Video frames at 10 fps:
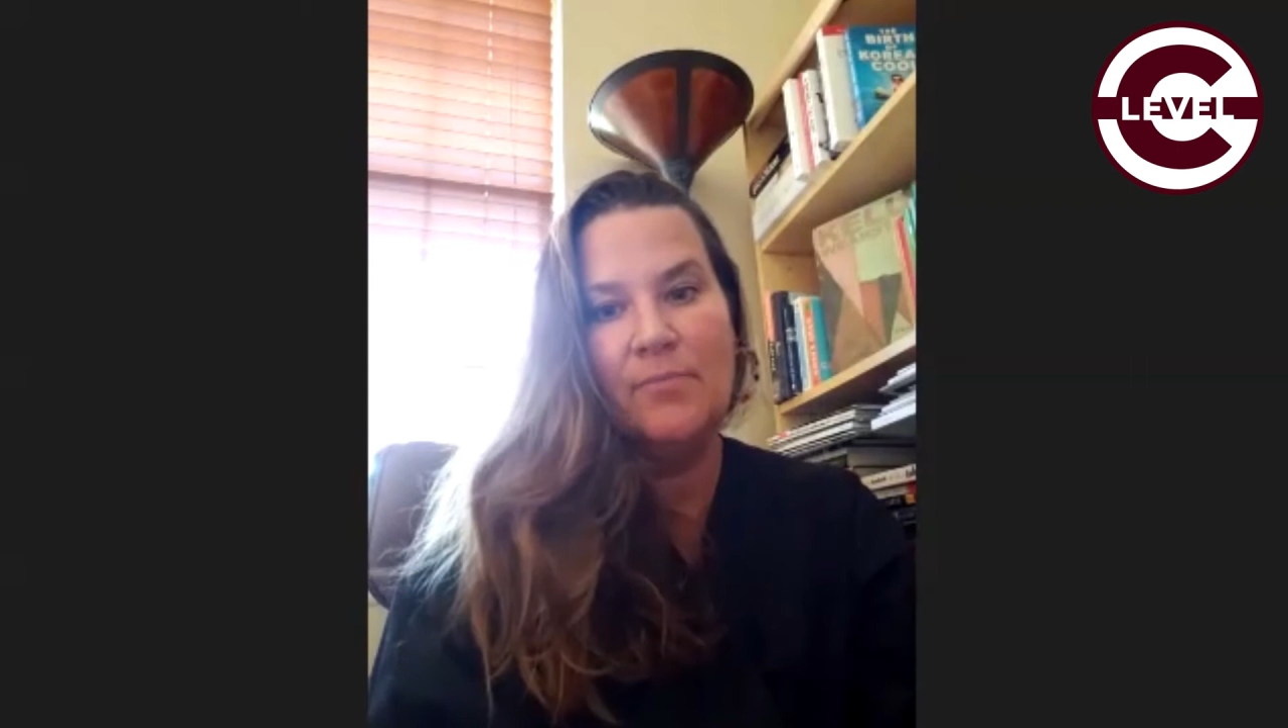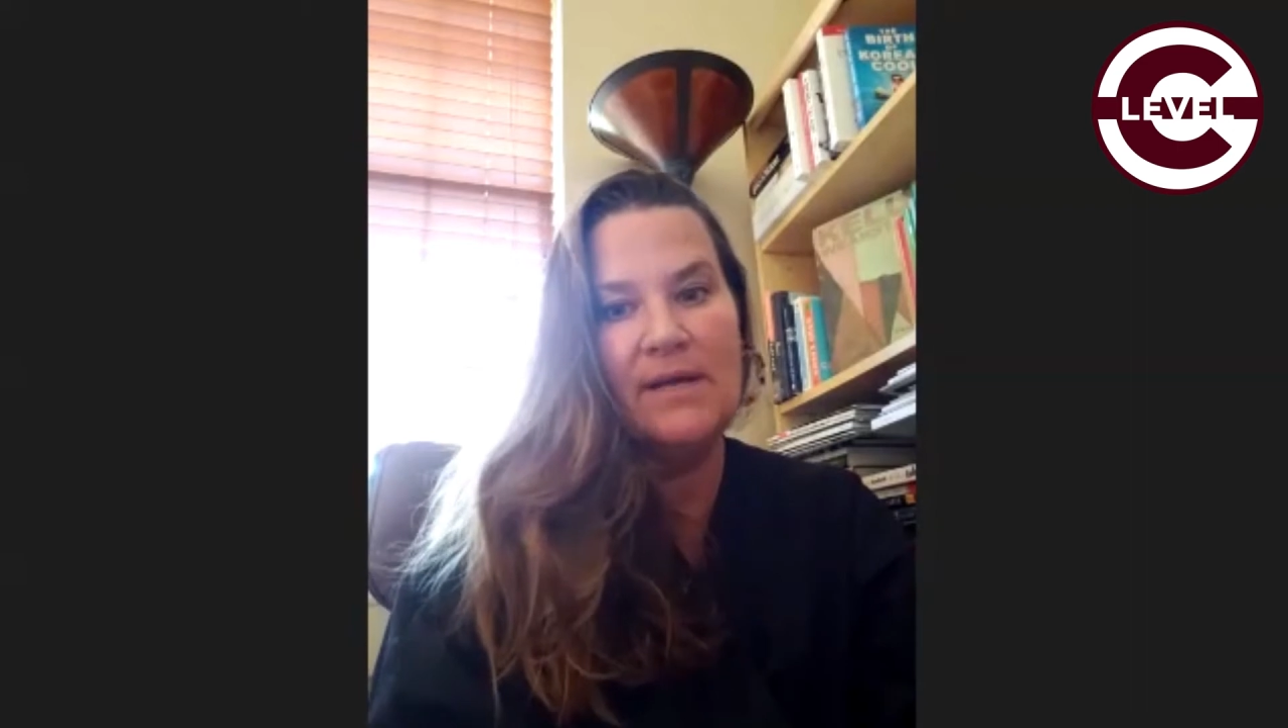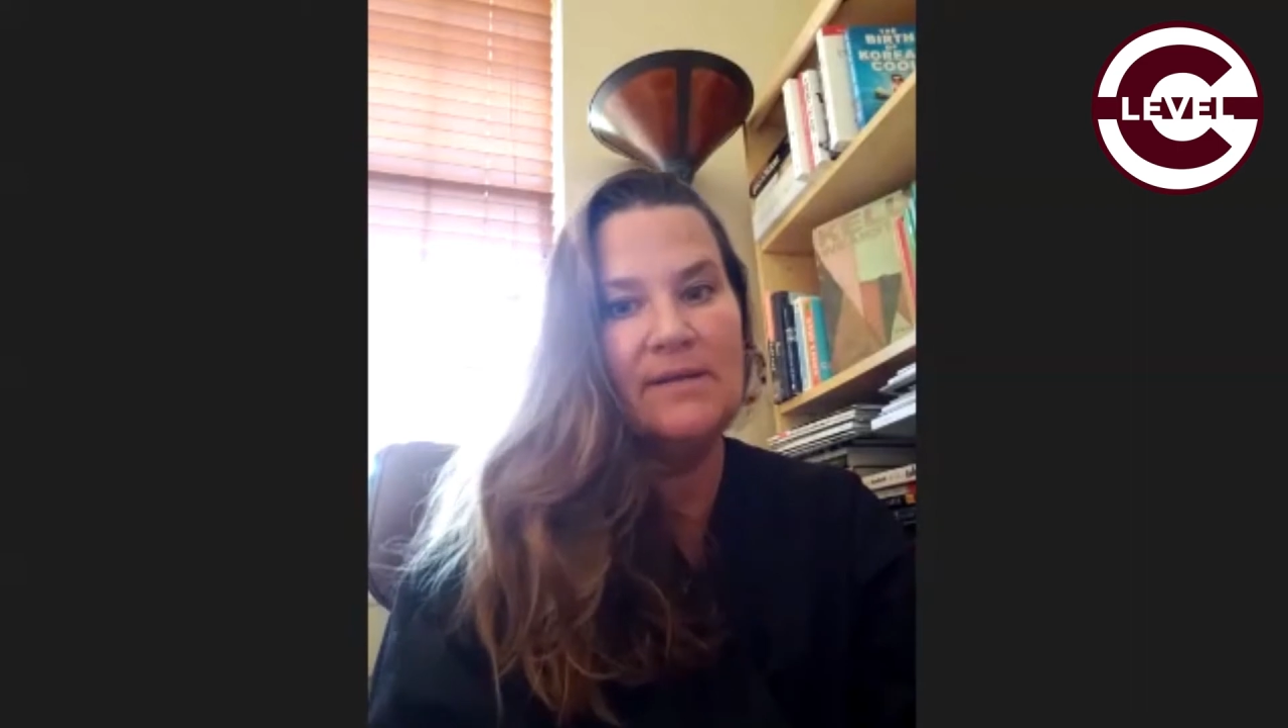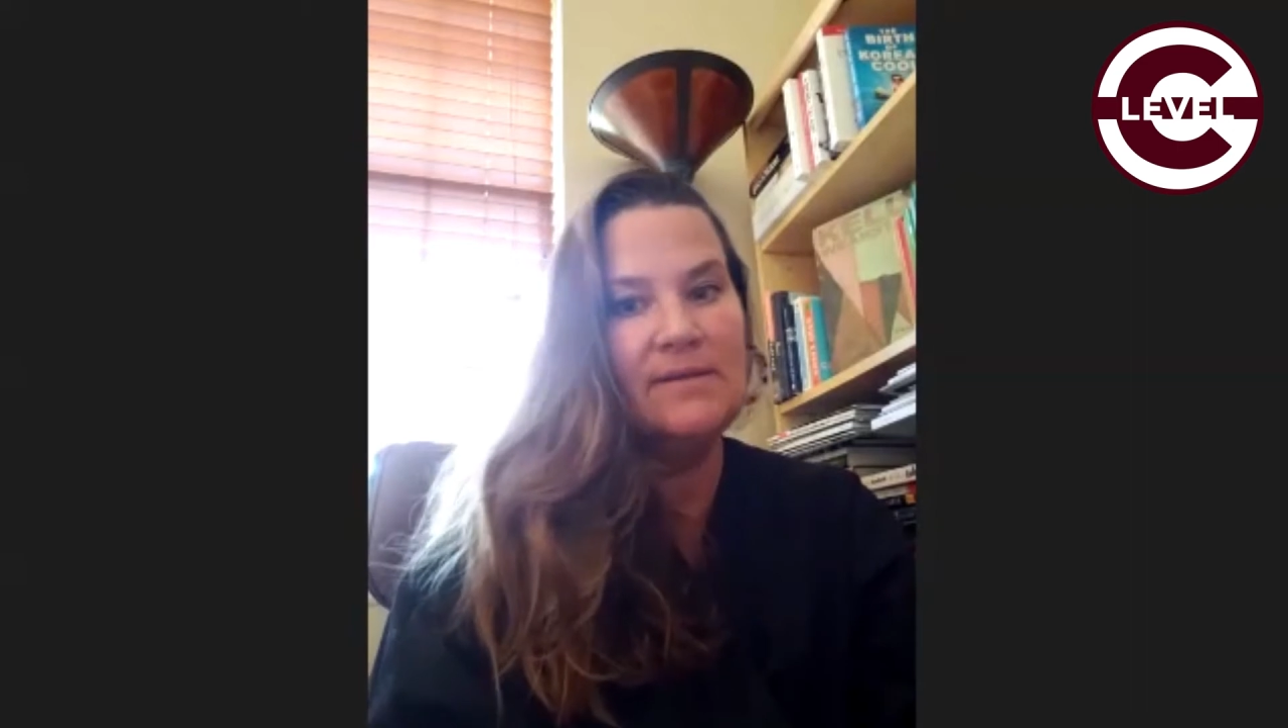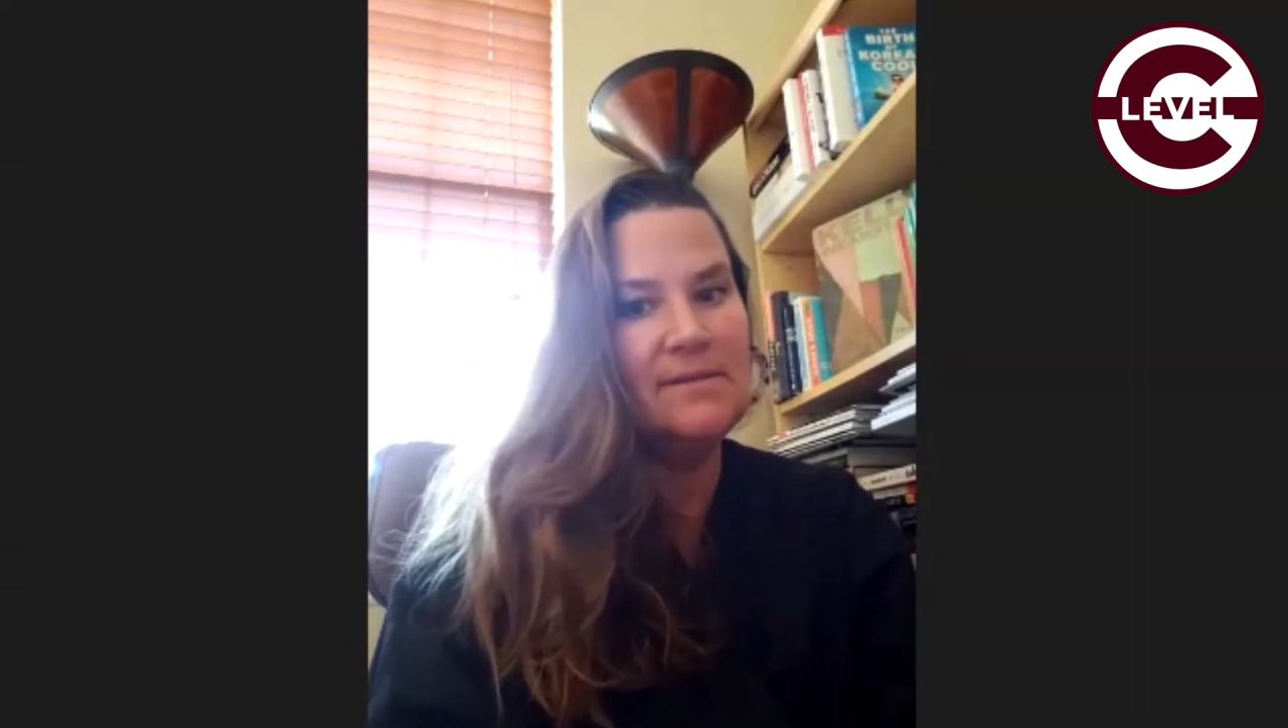
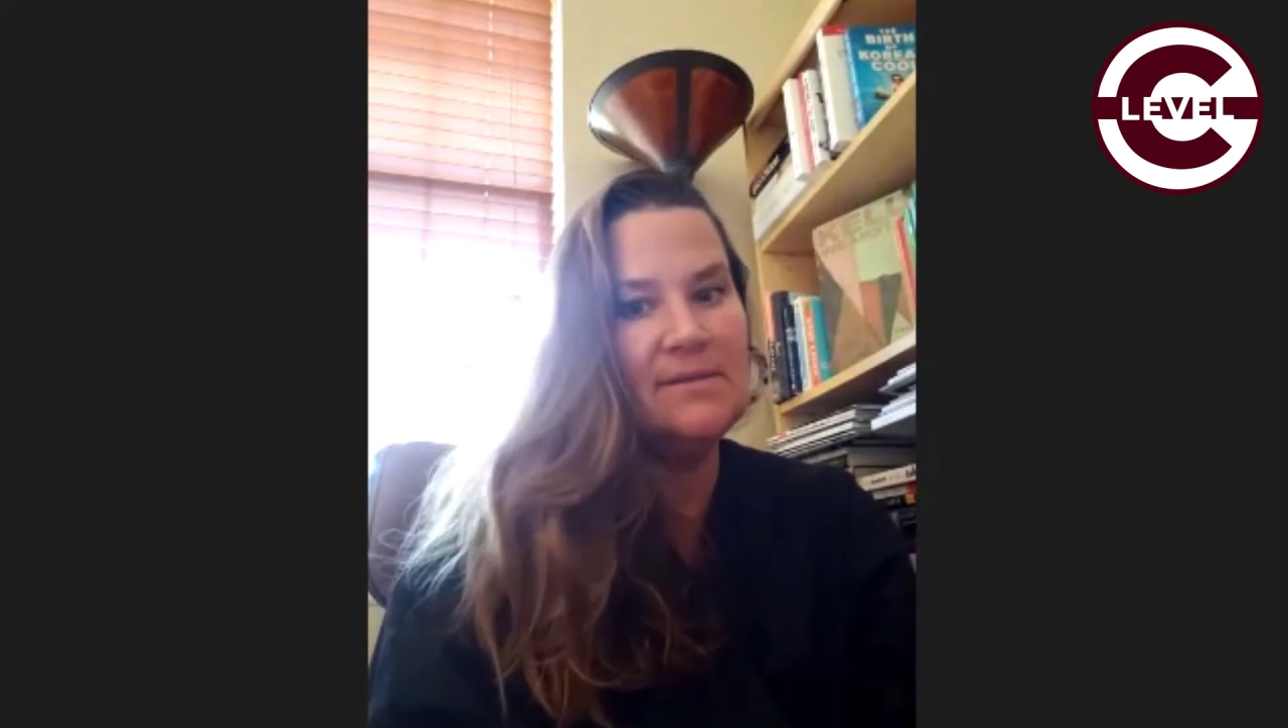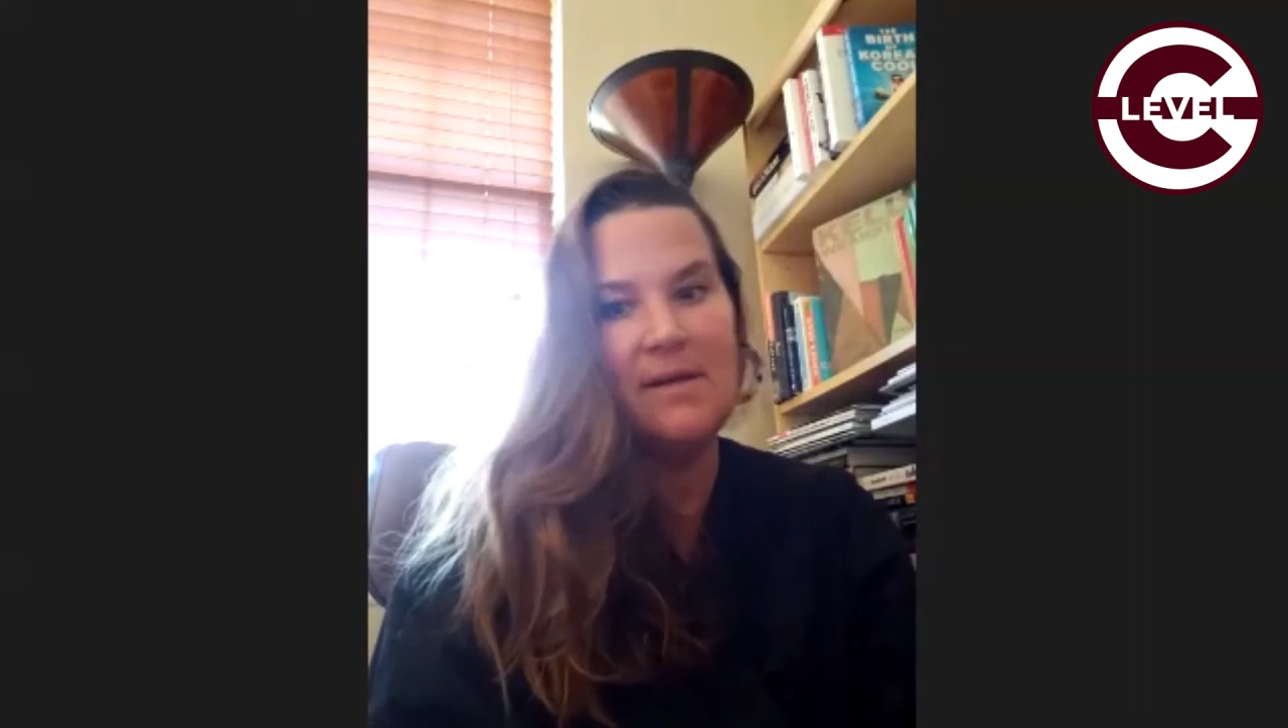brands,